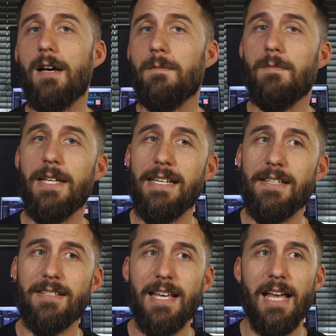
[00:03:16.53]
them
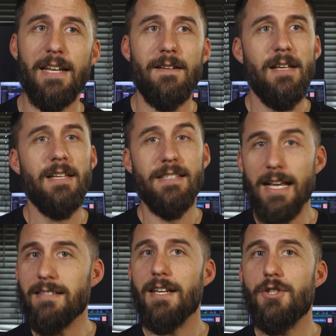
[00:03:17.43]
is that,
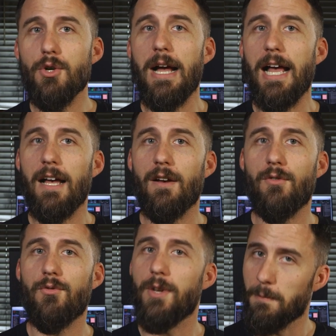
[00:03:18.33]
yes, they do
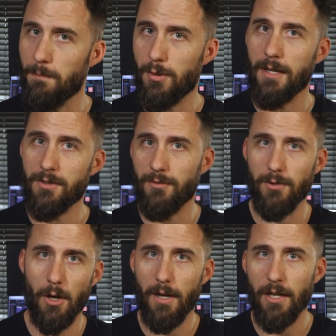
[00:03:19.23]
have impressive
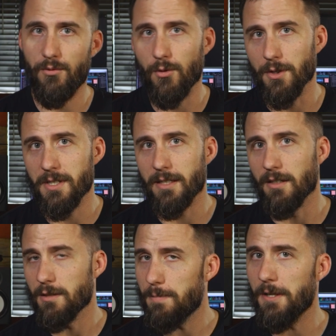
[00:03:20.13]
low end for a
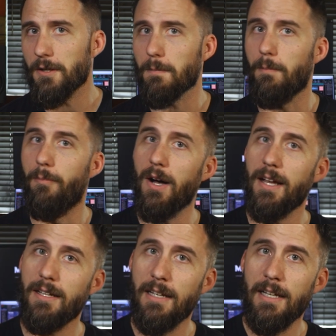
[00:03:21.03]
6-inch speaker,
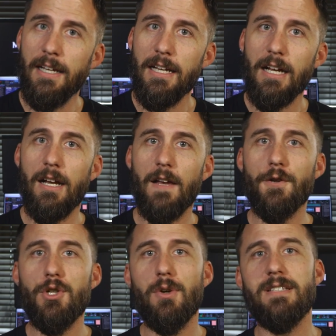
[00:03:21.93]
but if
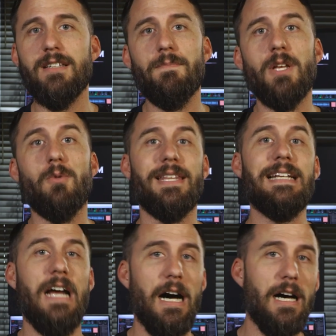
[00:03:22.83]
you're doing something with a
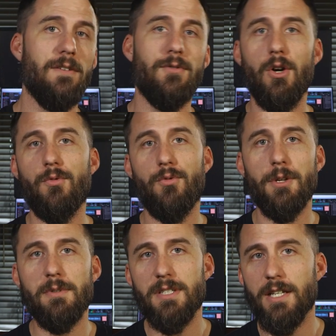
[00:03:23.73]
ton of low
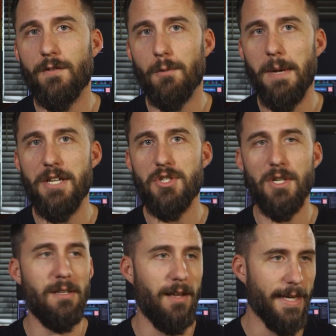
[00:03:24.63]
frequency
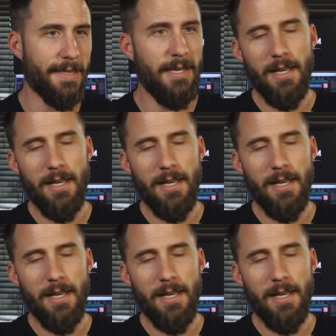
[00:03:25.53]
information like